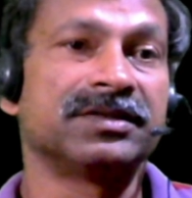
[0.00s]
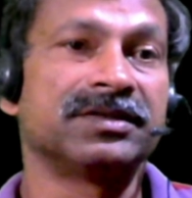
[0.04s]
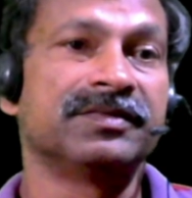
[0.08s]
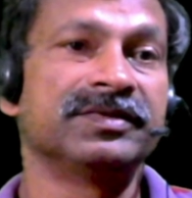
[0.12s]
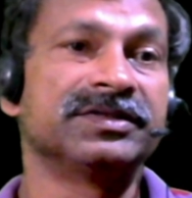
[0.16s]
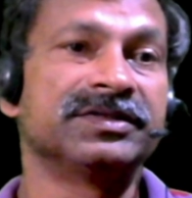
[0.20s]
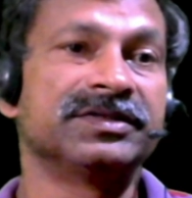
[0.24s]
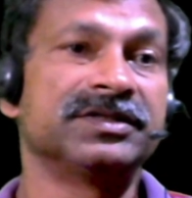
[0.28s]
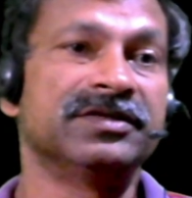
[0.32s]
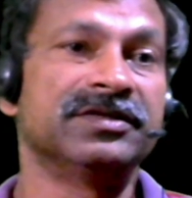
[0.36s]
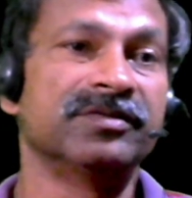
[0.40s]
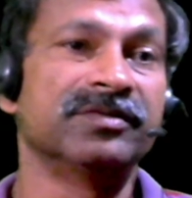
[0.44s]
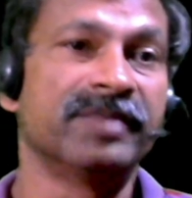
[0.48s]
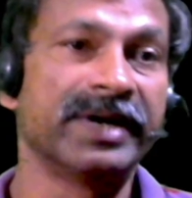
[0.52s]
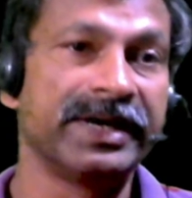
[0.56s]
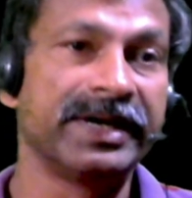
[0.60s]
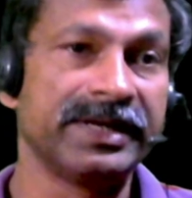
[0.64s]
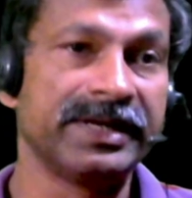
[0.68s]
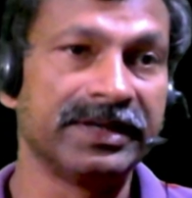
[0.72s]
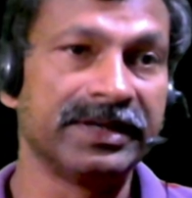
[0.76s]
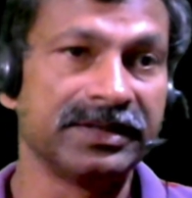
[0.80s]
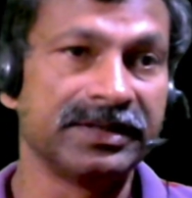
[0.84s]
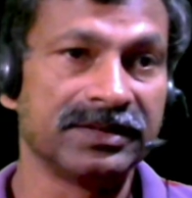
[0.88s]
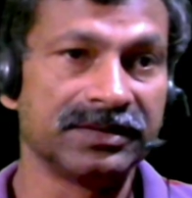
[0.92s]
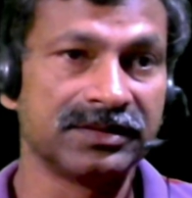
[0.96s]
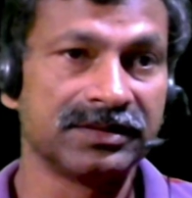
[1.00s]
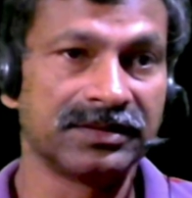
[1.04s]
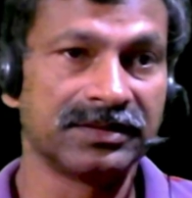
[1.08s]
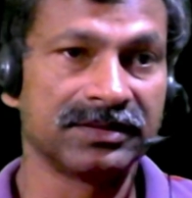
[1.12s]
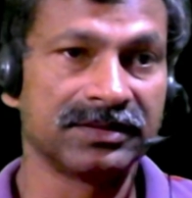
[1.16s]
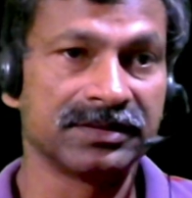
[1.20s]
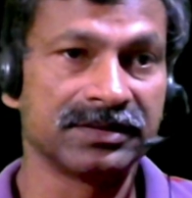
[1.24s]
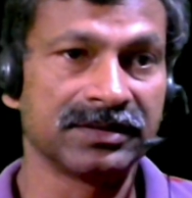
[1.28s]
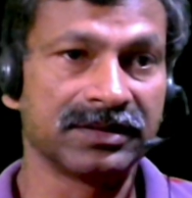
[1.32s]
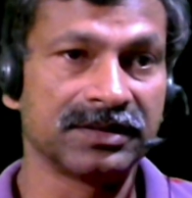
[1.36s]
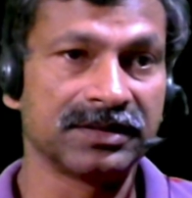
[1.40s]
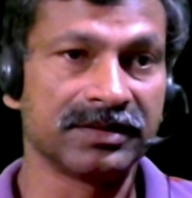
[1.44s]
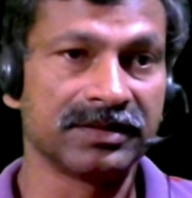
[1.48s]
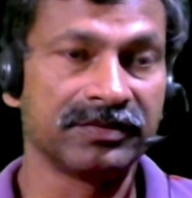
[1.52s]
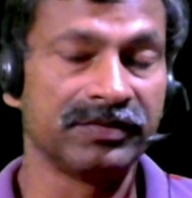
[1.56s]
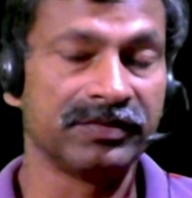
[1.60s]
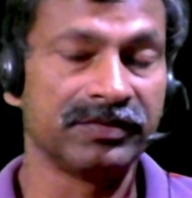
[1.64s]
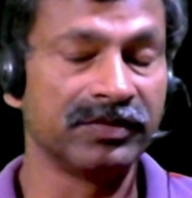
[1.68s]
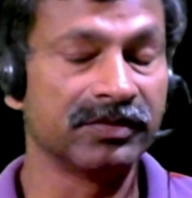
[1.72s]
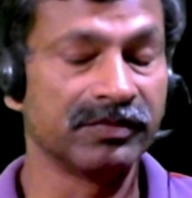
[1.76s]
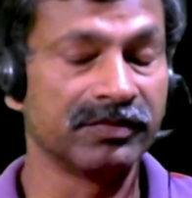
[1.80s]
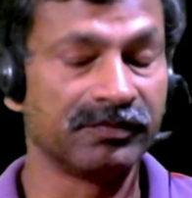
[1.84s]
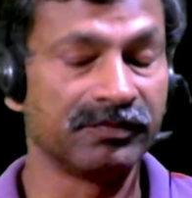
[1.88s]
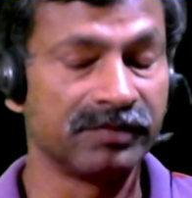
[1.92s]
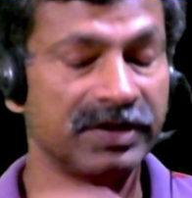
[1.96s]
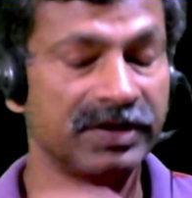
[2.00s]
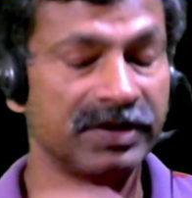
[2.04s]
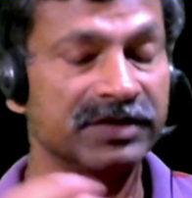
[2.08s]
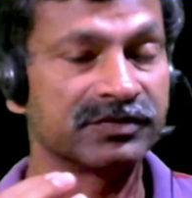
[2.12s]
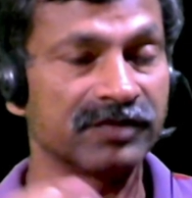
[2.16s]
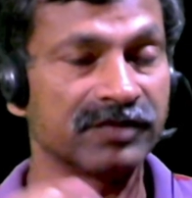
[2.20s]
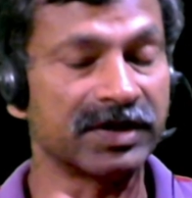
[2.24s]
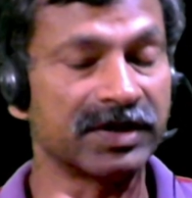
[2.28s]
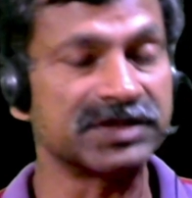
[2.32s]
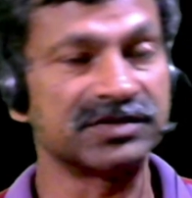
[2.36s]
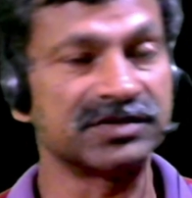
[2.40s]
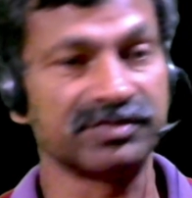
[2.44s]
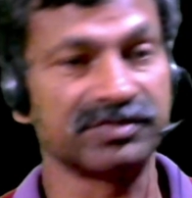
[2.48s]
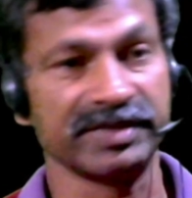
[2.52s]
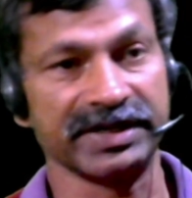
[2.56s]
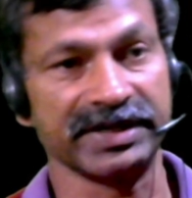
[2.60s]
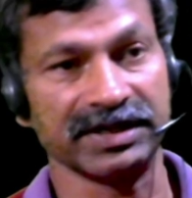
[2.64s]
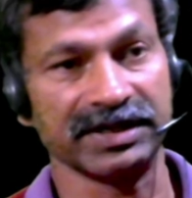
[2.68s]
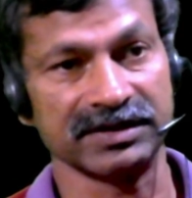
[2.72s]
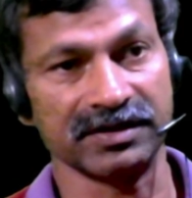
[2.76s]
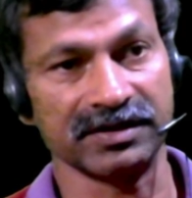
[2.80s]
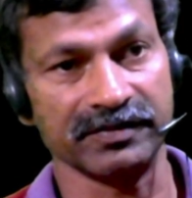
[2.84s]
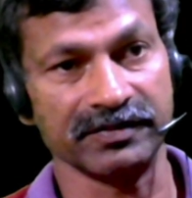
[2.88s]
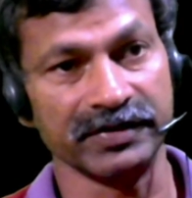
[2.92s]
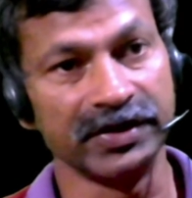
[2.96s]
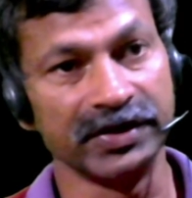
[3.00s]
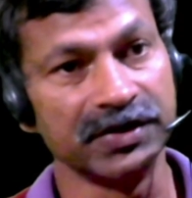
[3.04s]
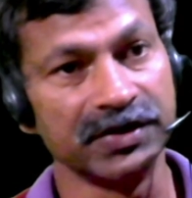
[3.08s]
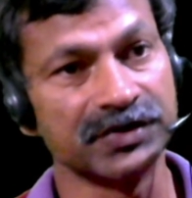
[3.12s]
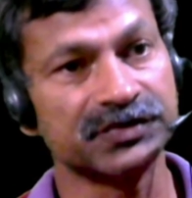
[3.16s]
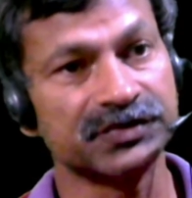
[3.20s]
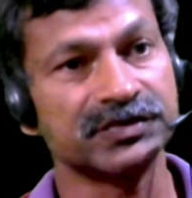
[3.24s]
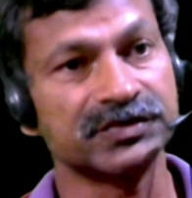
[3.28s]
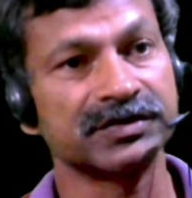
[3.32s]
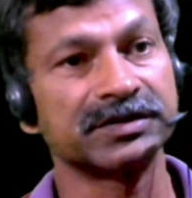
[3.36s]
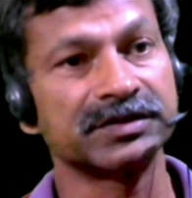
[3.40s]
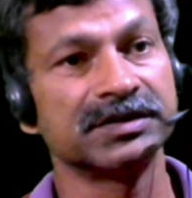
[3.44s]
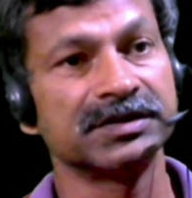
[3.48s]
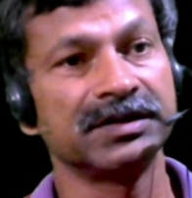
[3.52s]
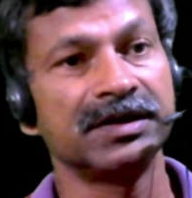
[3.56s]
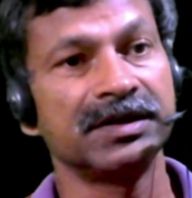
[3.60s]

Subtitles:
visit my, please watch my other videos.